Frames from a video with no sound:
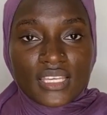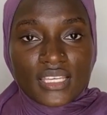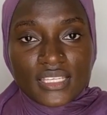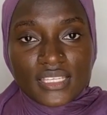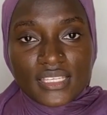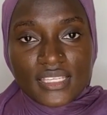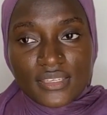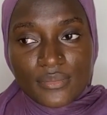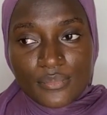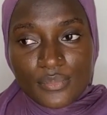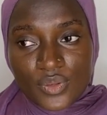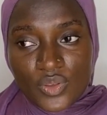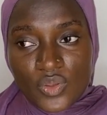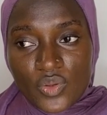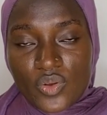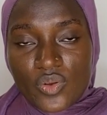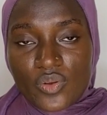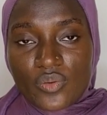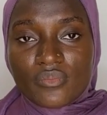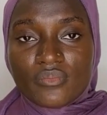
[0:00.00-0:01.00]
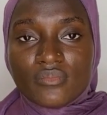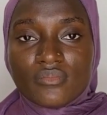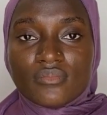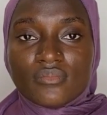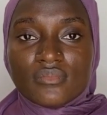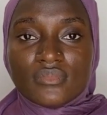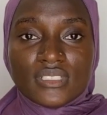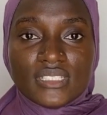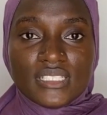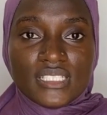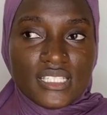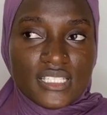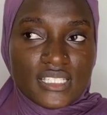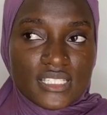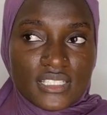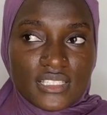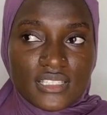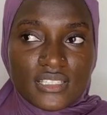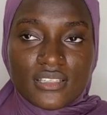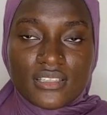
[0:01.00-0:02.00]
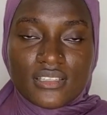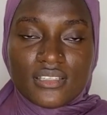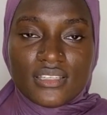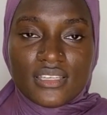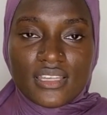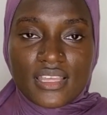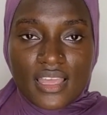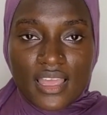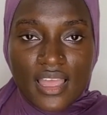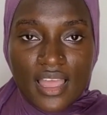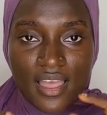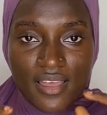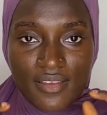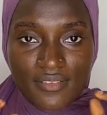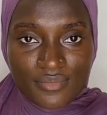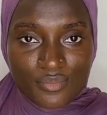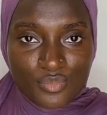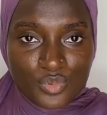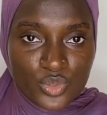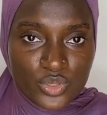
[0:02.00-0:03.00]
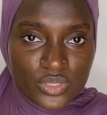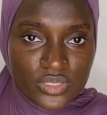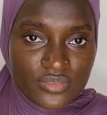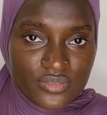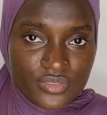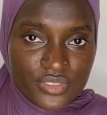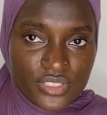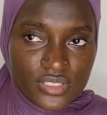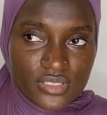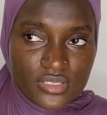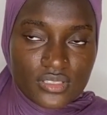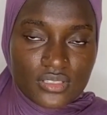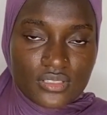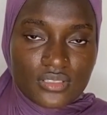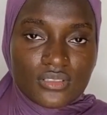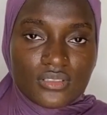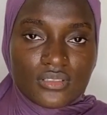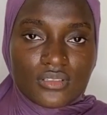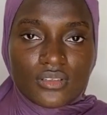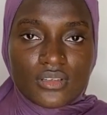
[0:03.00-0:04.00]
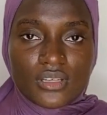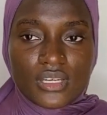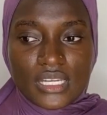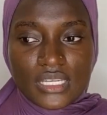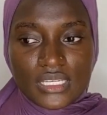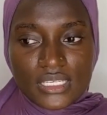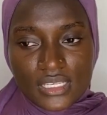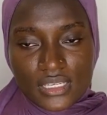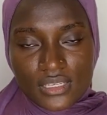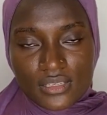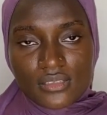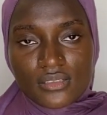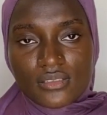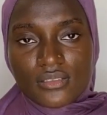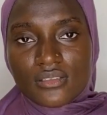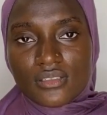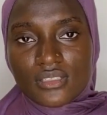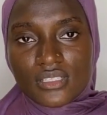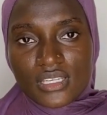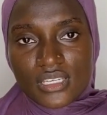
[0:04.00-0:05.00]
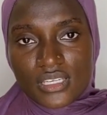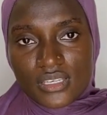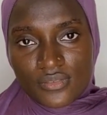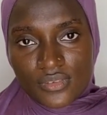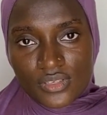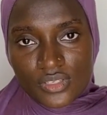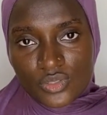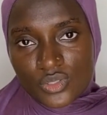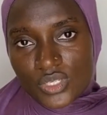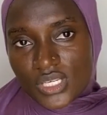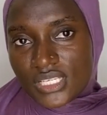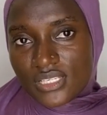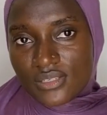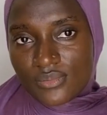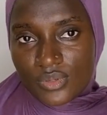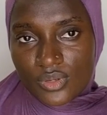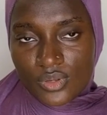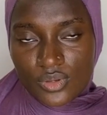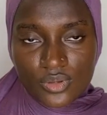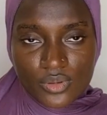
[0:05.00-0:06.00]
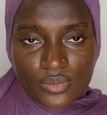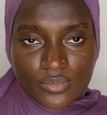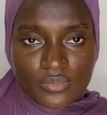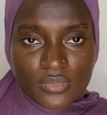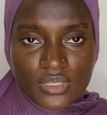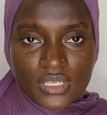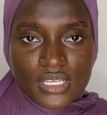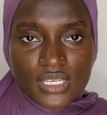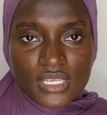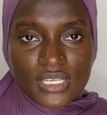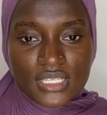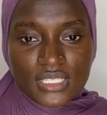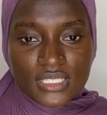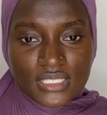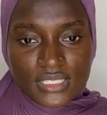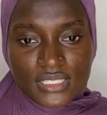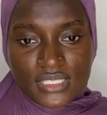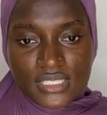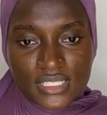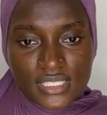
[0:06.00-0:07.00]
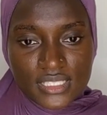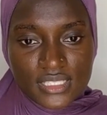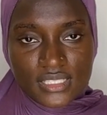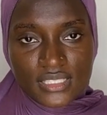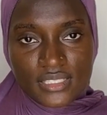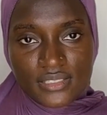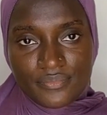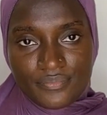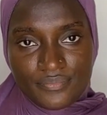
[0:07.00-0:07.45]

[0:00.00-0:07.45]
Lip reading: they become dizzy. They have blurred vision, and then they eventually become dizzy.